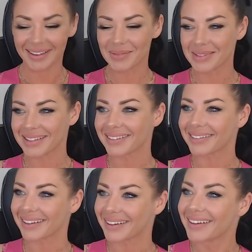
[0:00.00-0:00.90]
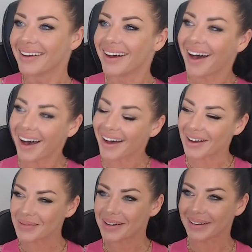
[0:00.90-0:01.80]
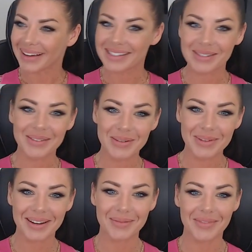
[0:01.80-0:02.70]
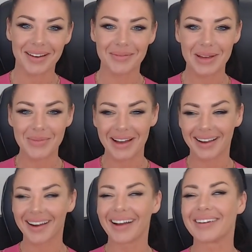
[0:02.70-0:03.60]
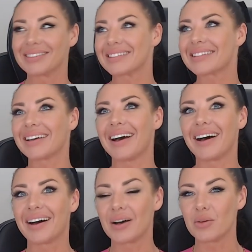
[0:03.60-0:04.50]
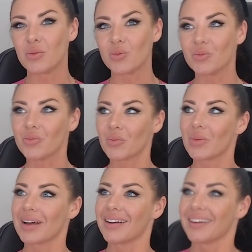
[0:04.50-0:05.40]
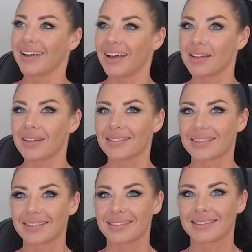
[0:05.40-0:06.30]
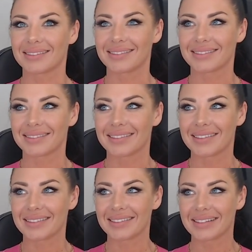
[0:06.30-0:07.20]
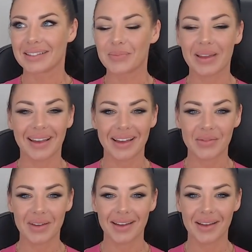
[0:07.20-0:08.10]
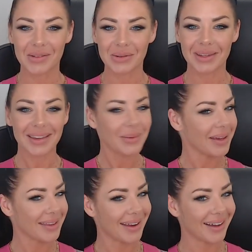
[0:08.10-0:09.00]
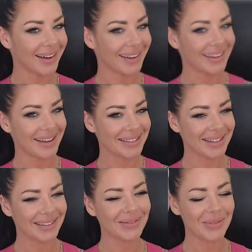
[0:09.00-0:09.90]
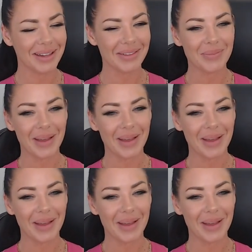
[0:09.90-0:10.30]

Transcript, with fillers: absolutely um okay so a little bit on on my background um it, has been kind of a, a, unique way that i got connected with